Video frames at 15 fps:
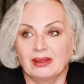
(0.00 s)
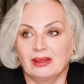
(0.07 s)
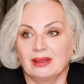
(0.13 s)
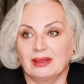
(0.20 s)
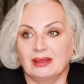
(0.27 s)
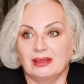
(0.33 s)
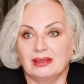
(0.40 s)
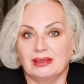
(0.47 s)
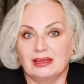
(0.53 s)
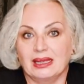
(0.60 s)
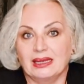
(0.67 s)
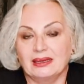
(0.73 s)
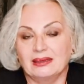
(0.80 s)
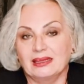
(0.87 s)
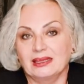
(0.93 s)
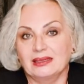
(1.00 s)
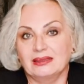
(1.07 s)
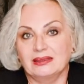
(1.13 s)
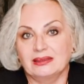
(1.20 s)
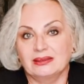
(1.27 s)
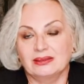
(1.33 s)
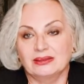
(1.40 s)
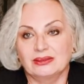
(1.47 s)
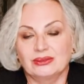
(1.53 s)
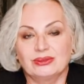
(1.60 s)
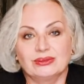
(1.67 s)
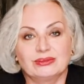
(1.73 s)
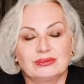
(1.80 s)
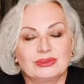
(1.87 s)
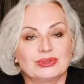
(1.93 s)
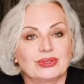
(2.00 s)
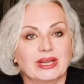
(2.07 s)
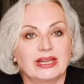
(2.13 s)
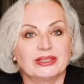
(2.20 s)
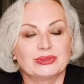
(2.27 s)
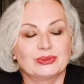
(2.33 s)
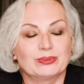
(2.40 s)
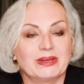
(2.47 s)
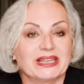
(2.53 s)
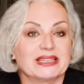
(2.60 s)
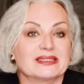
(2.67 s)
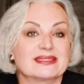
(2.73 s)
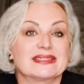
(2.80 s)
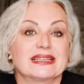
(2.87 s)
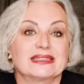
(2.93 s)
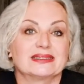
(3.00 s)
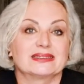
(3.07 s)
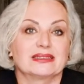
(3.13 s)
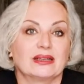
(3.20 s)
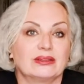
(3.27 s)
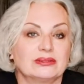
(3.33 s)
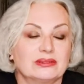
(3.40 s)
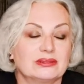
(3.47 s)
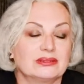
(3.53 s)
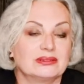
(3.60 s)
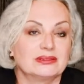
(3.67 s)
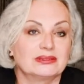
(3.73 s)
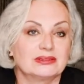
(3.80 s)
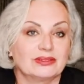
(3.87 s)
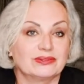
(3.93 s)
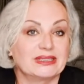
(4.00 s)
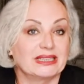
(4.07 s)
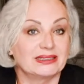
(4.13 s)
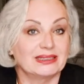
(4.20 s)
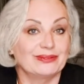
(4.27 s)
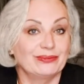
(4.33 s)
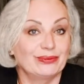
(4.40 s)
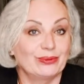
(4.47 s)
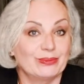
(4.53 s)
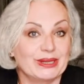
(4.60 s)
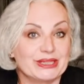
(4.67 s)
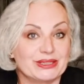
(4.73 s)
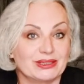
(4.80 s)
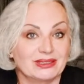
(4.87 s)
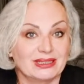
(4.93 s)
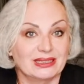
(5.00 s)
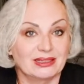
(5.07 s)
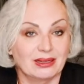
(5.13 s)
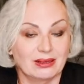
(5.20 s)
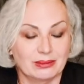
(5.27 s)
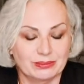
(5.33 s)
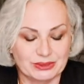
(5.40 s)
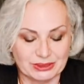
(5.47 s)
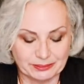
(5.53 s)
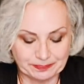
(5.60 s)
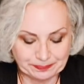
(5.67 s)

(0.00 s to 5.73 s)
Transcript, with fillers: uh, and then you try to make a sense out of that information that comes